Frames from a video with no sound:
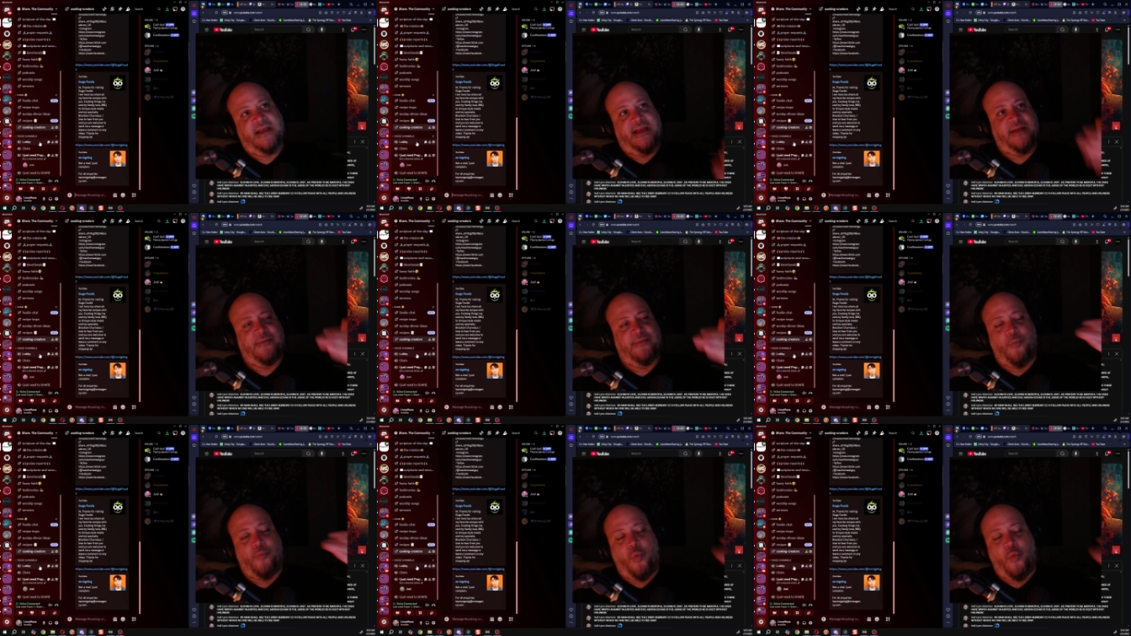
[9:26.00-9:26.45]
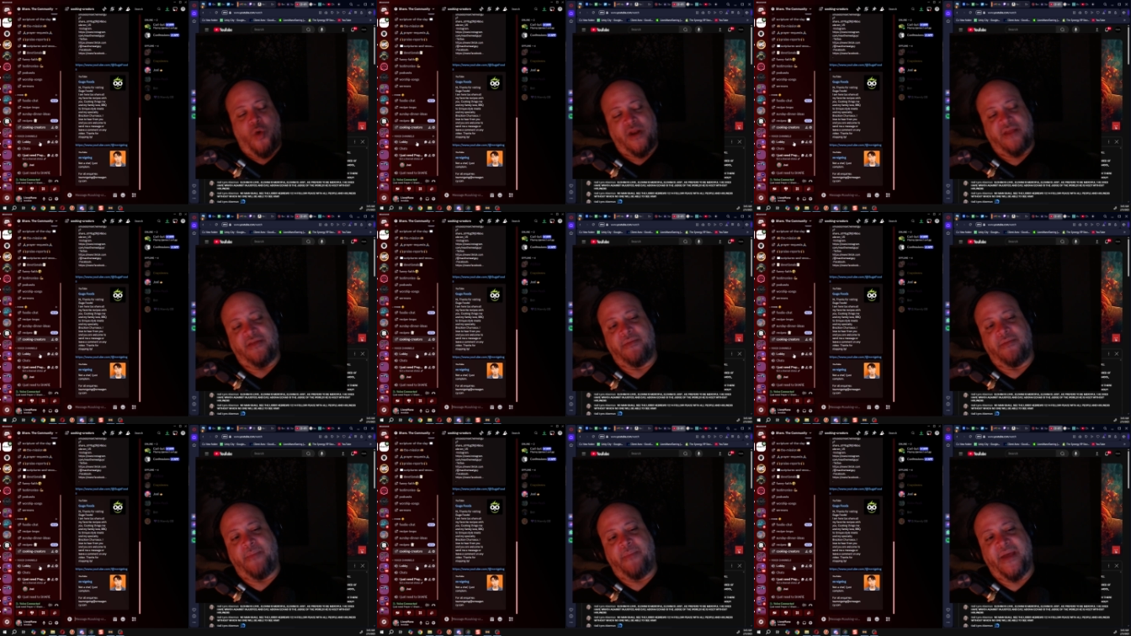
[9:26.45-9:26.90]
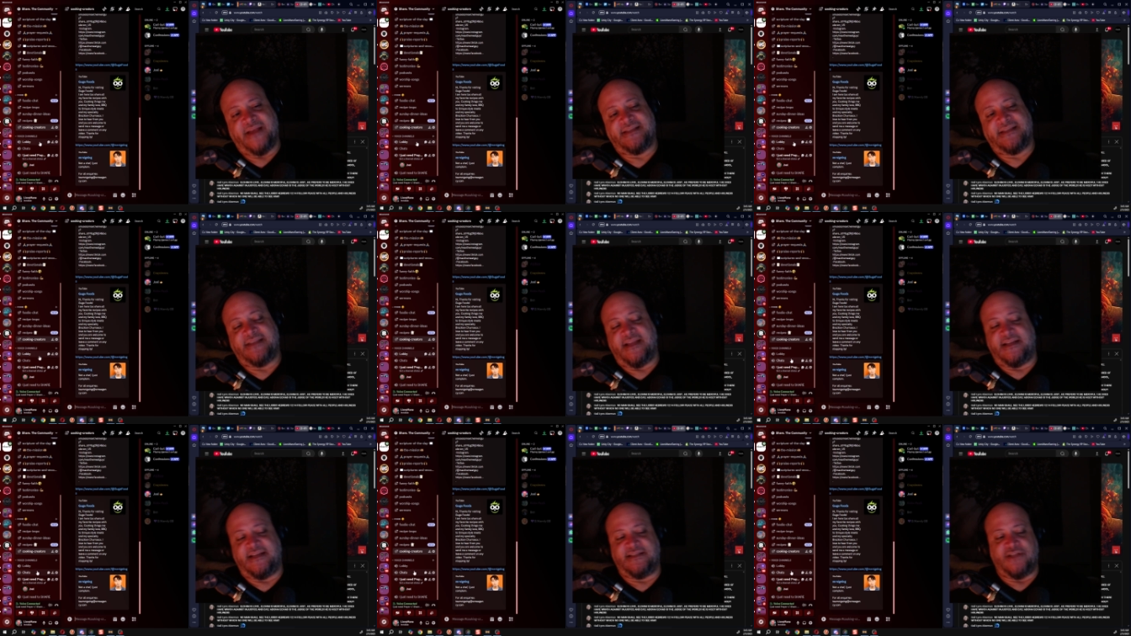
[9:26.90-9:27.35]
One of the best
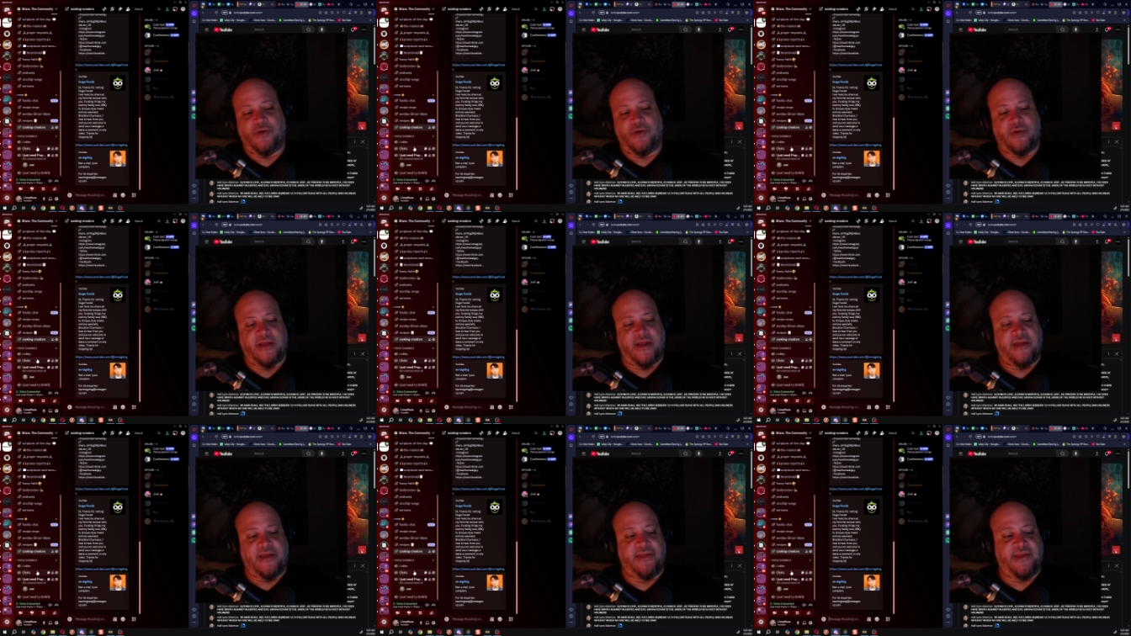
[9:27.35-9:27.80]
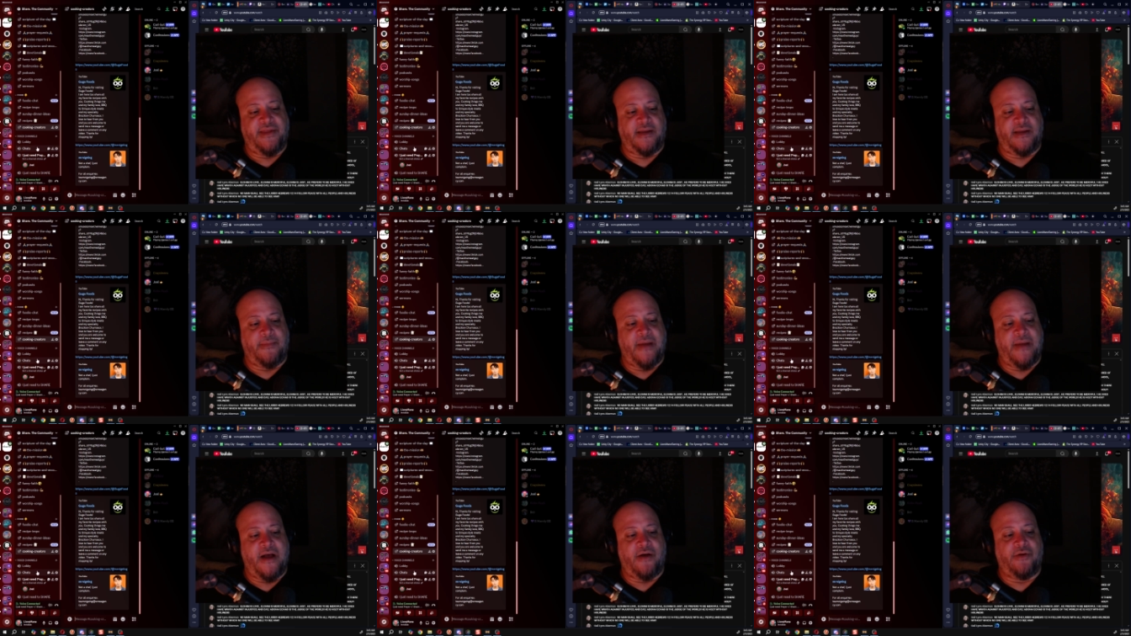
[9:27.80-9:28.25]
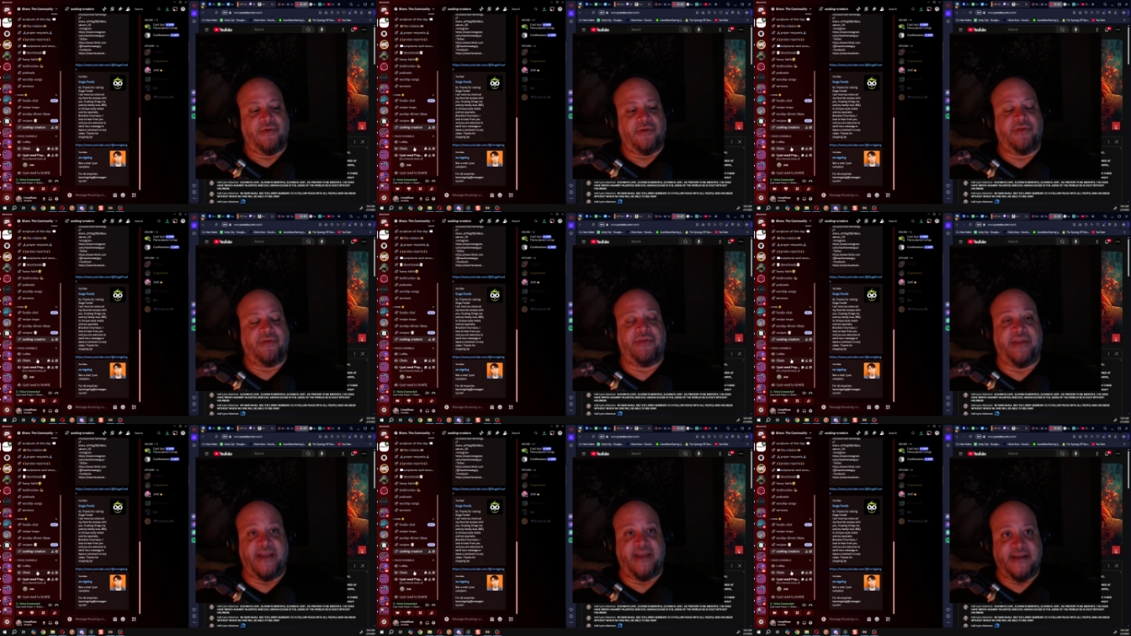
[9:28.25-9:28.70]
things, though, that I think about
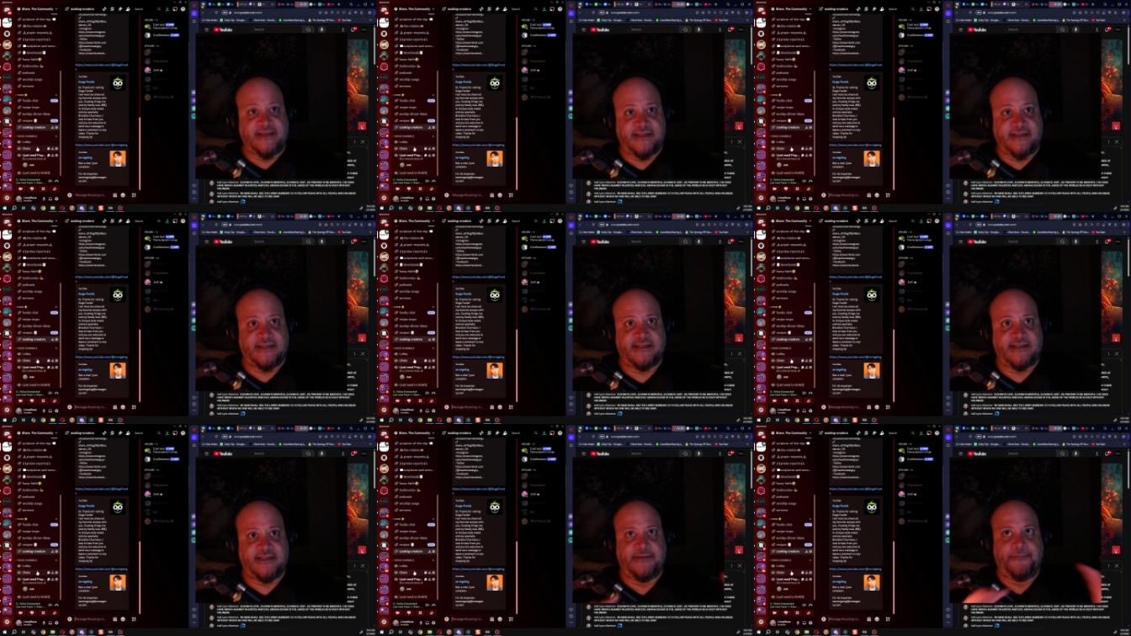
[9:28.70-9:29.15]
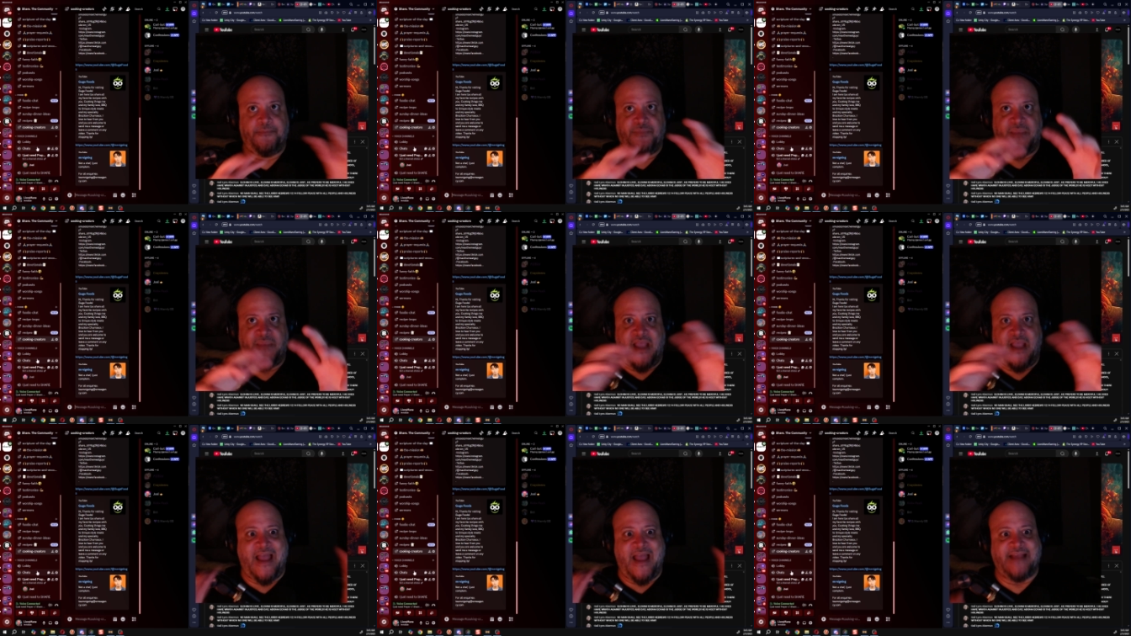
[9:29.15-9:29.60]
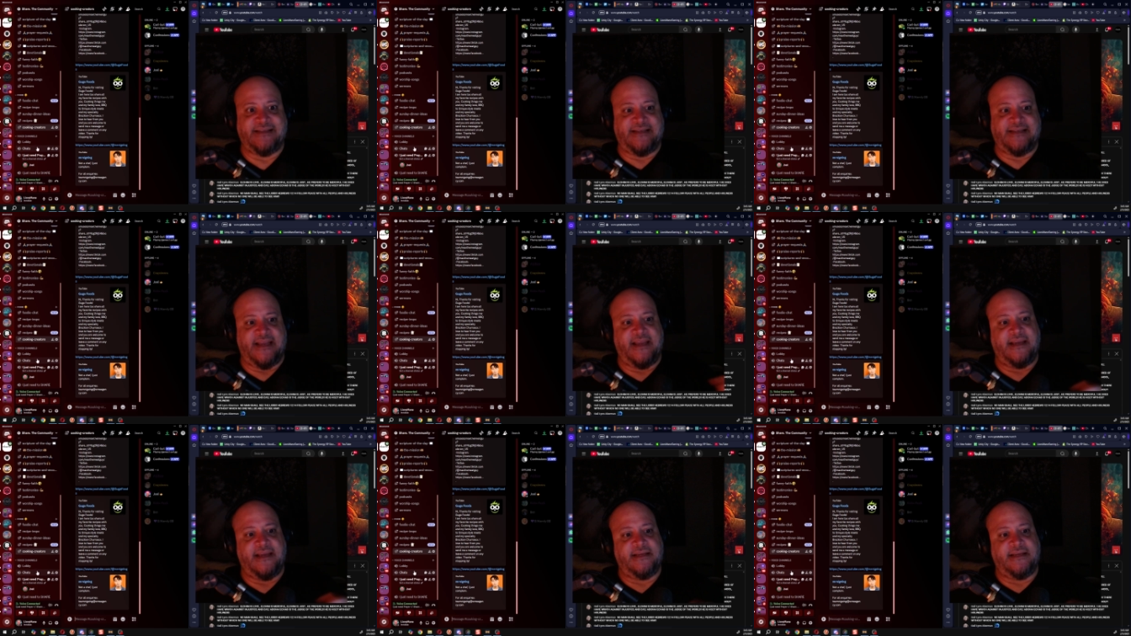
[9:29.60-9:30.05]
this as
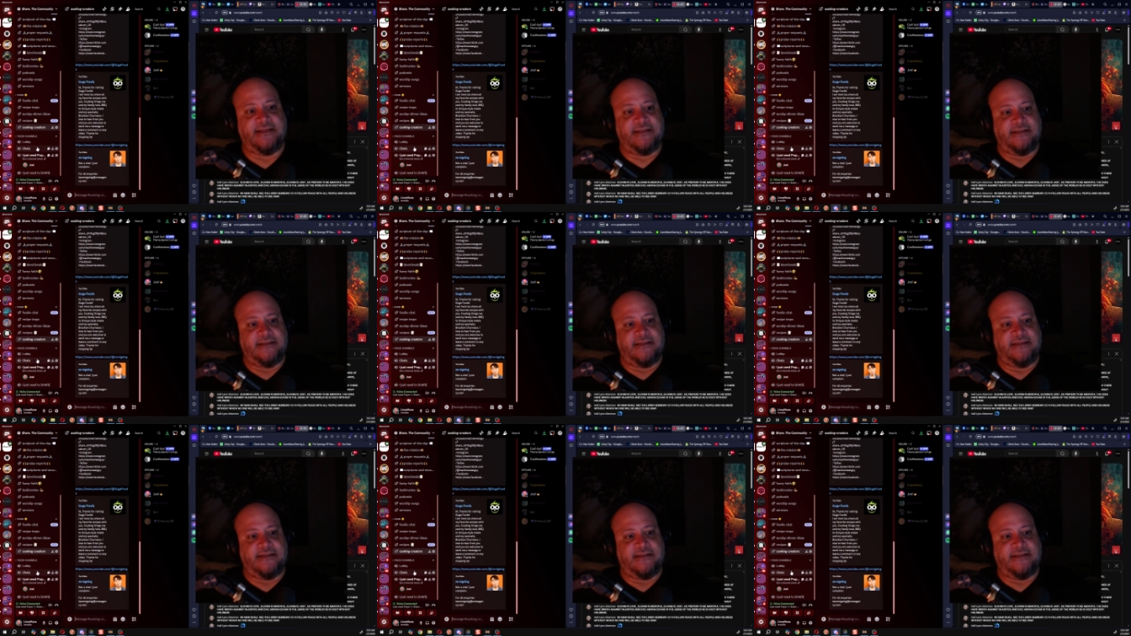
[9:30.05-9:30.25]
a